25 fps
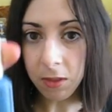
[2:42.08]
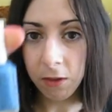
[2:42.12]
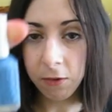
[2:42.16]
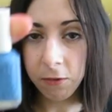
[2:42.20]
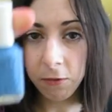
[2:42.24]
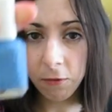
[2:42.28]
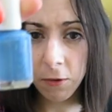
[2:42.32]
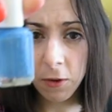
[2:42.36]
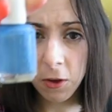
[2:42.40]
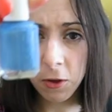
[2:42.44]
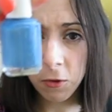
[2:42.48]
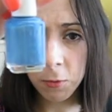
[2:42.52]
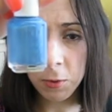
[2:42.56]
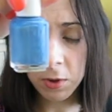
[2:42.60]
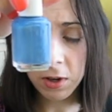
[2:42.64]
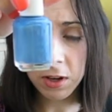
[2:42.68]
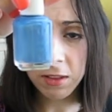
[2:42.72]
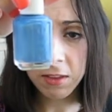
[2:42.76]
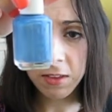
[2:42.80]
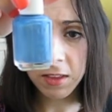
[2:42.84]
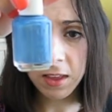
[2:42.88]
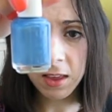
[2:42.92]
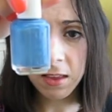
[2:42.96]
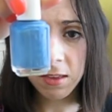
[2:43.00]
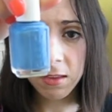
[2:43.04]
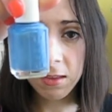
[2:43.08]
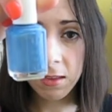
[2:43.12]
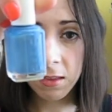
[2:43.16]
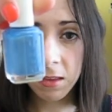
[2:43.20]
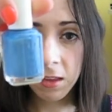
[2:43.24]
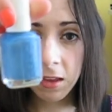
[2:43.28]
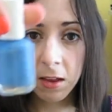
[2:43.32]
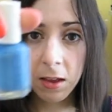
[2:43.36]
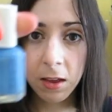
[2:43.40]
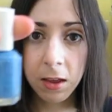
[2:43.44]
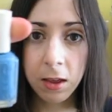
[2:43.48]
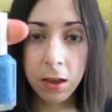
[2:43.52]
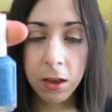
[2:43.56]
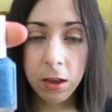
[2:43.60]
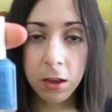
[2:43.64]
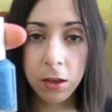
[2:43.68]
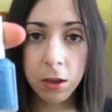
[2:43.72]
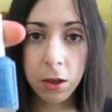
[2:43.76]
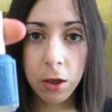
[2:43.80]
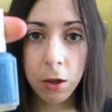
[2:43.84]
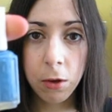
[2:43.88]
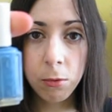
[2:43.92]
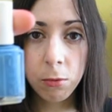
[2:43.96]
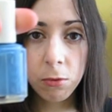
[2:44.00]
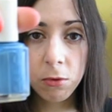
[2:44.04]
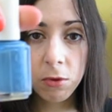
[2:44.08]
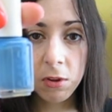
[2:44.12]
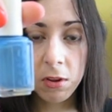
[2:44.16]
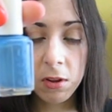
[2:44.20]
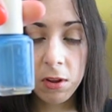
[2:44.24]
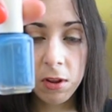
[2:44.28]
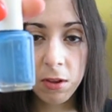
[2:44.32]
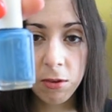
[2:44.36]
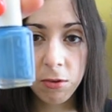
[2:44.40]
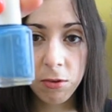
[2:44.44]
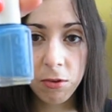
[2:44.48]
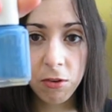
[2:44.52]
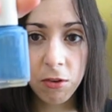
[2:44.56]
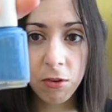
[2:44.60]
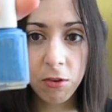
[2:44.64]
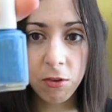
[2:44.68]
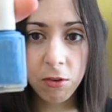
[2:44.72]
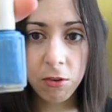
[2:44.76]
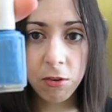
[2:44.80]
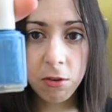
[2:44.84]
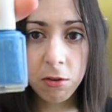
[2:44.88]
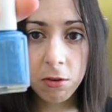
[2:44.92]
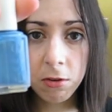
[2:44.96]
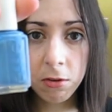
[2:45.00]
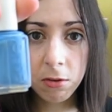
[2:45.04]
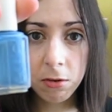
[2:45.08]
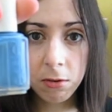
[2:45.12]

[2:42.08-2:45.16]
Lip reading: The first one is this, Coat Azure.